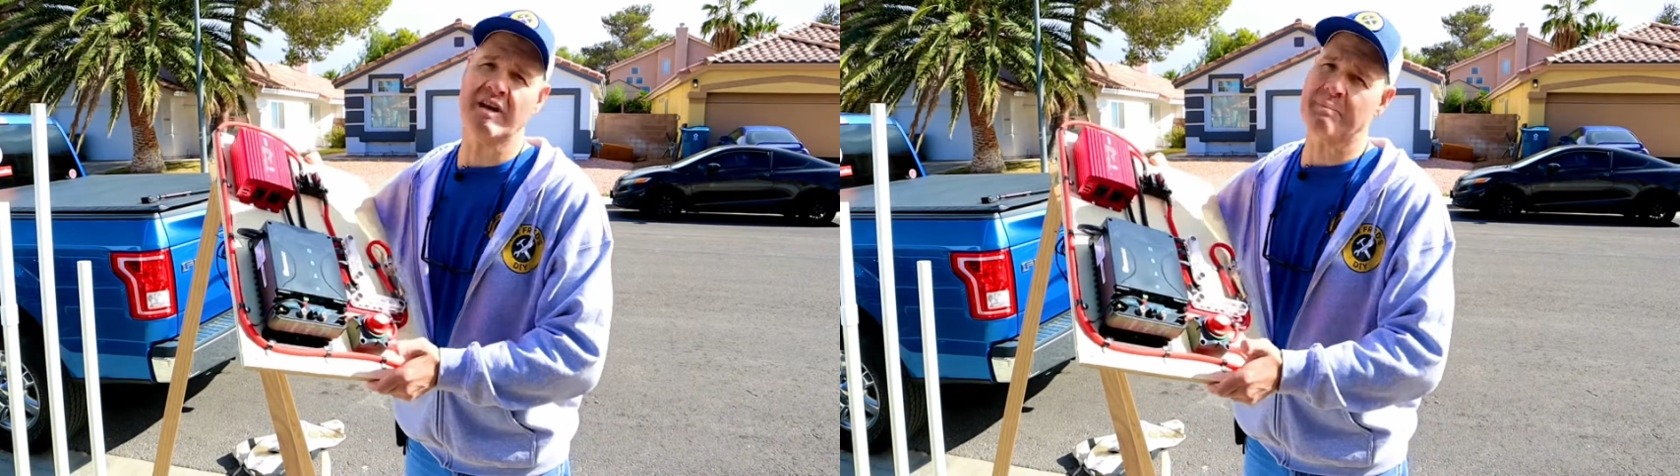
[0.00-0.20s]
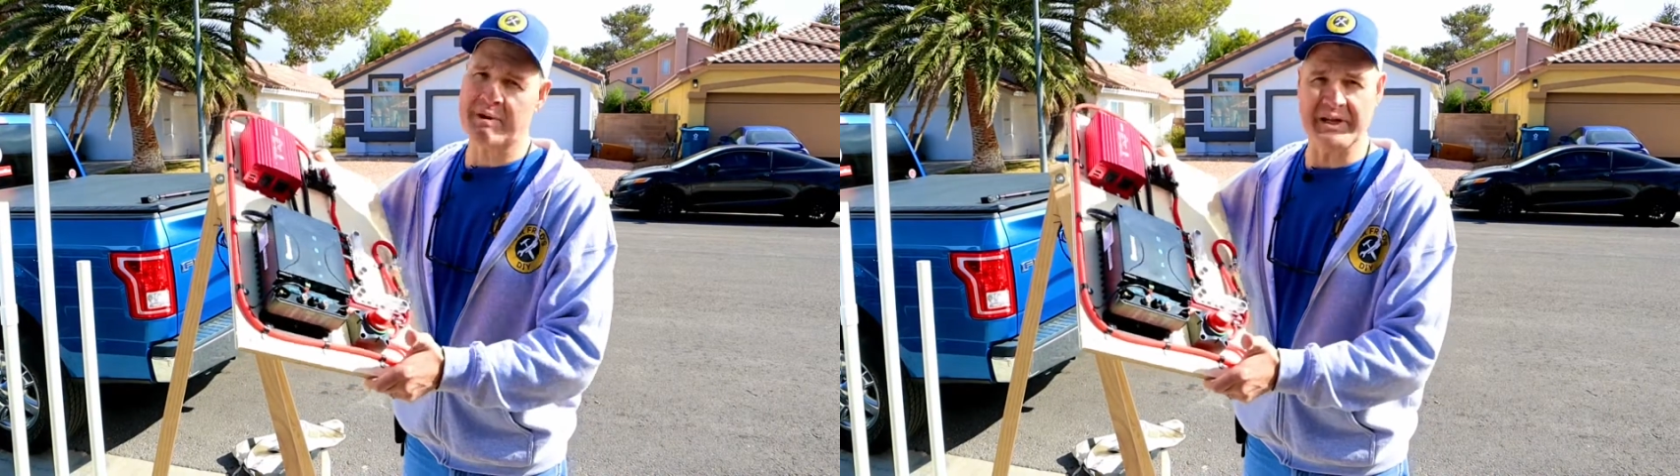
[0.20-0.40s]

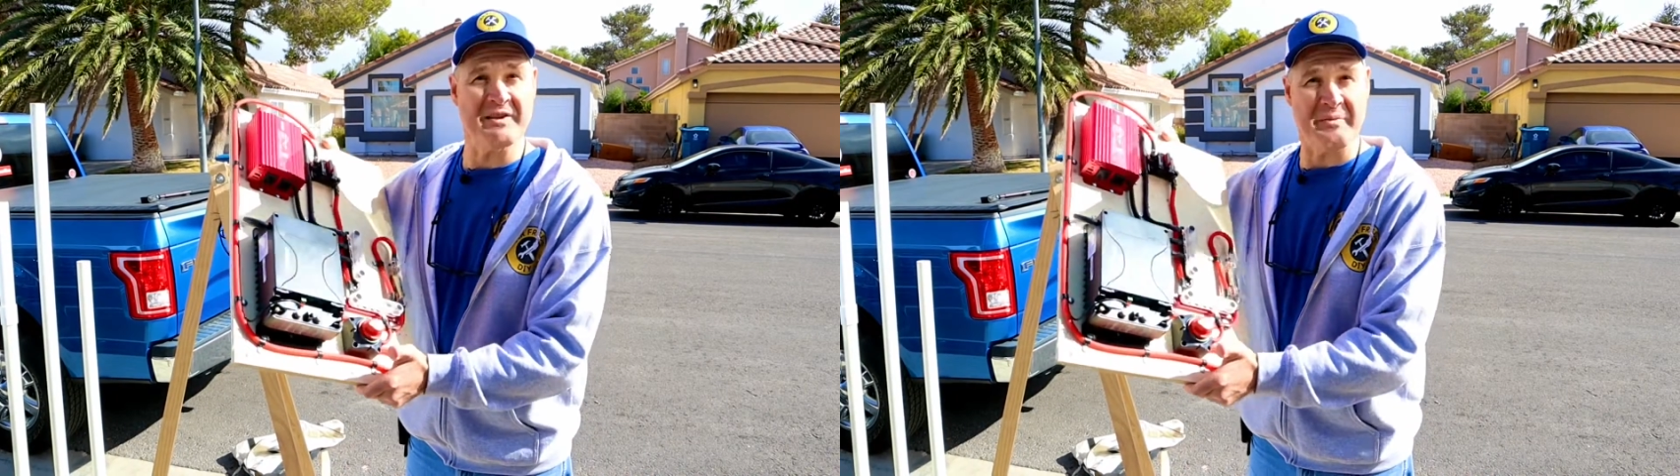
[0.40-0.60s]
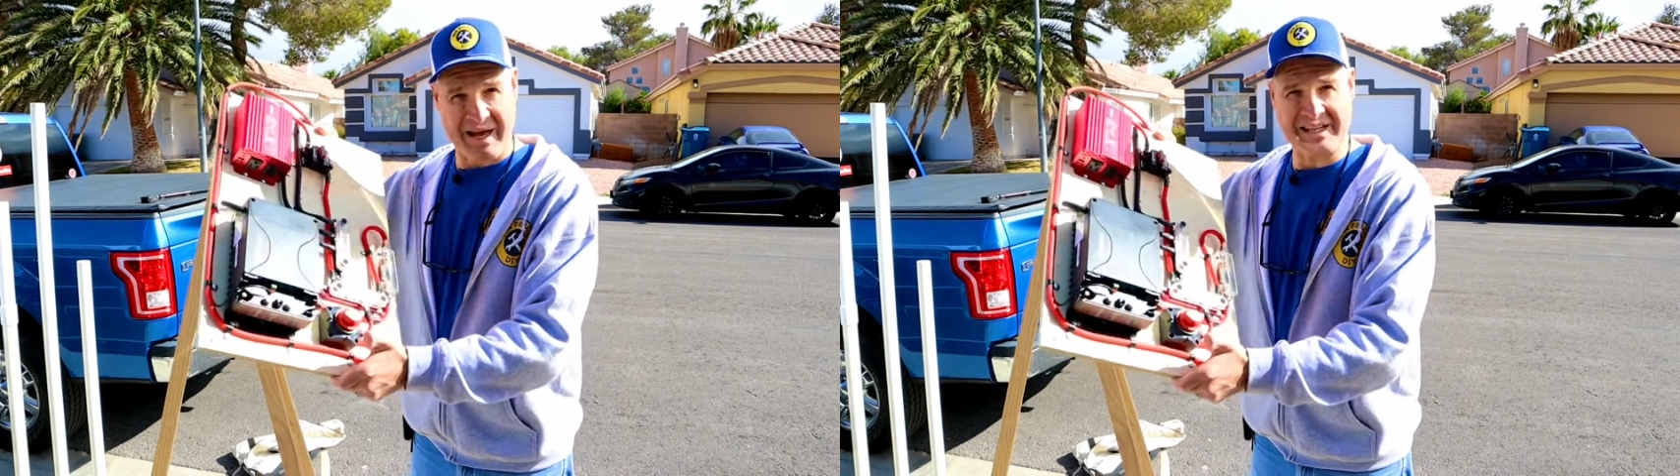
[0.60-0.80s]
up
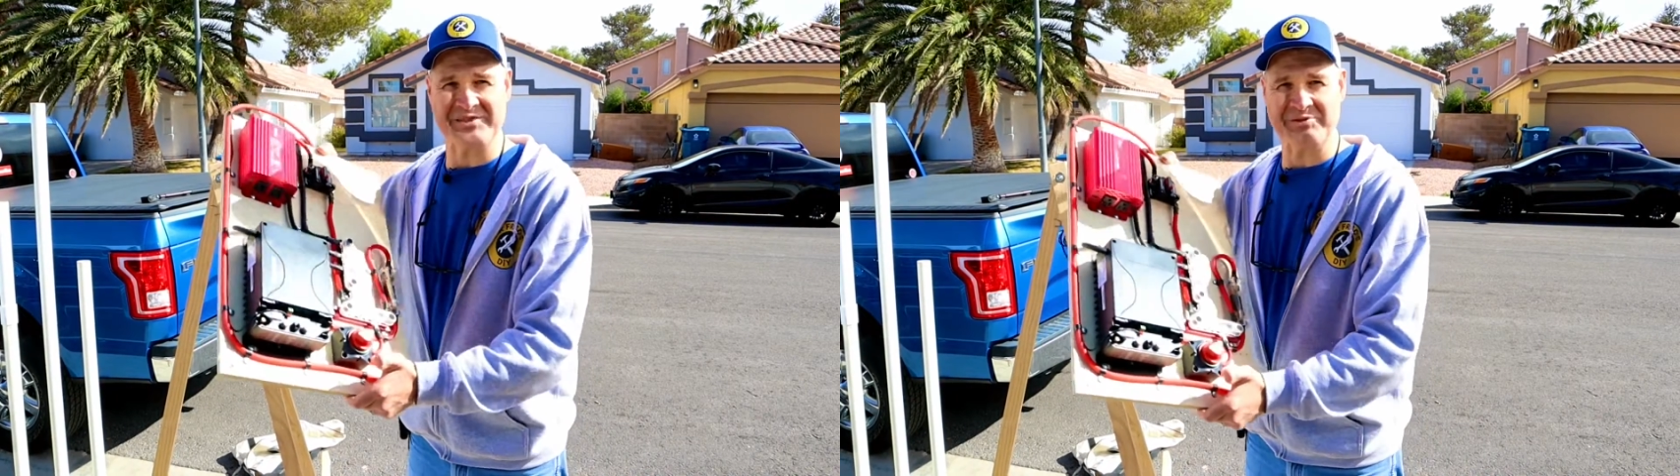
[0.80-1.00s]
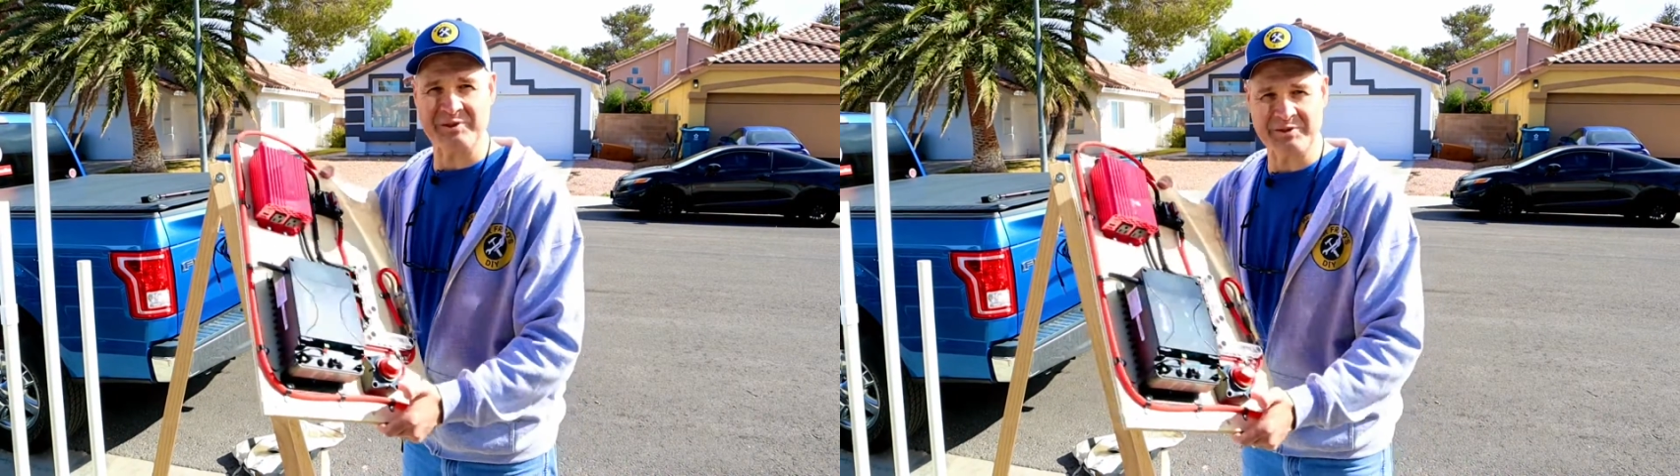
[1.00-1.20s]
in the
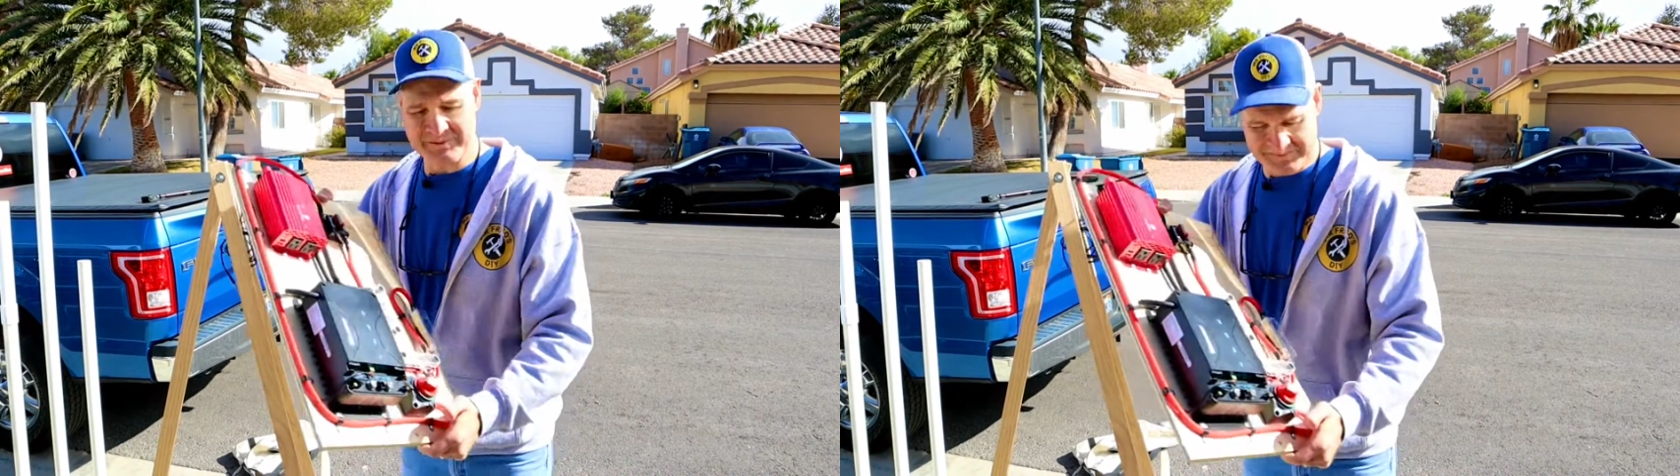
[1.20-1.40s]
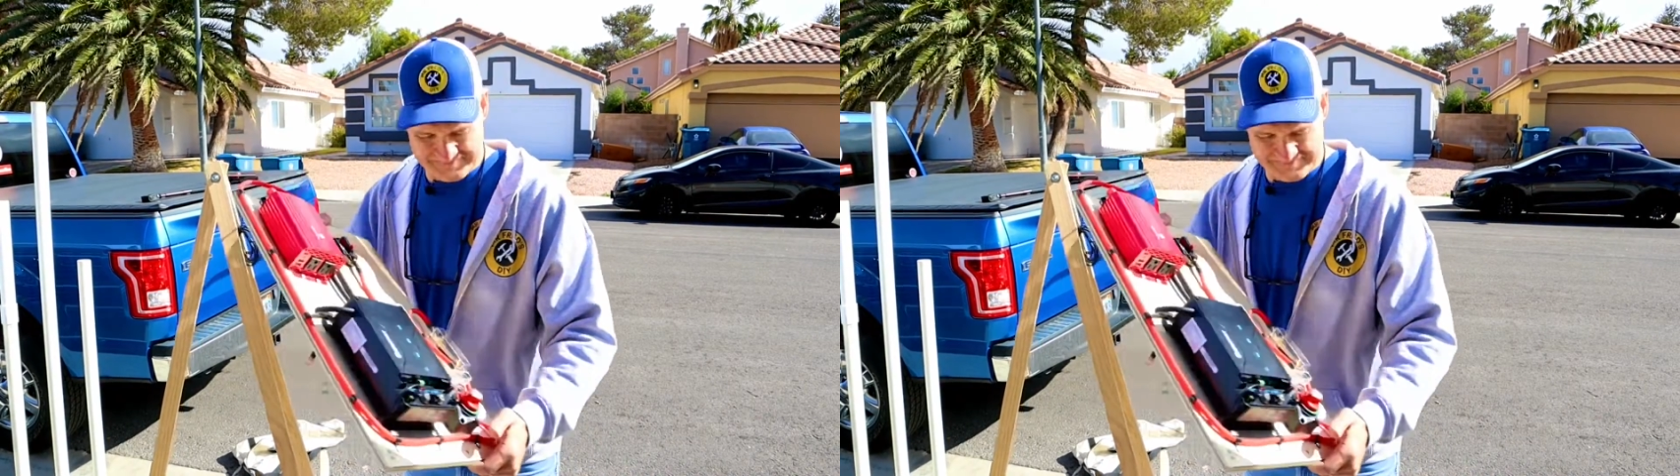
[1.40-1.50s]
pass-through.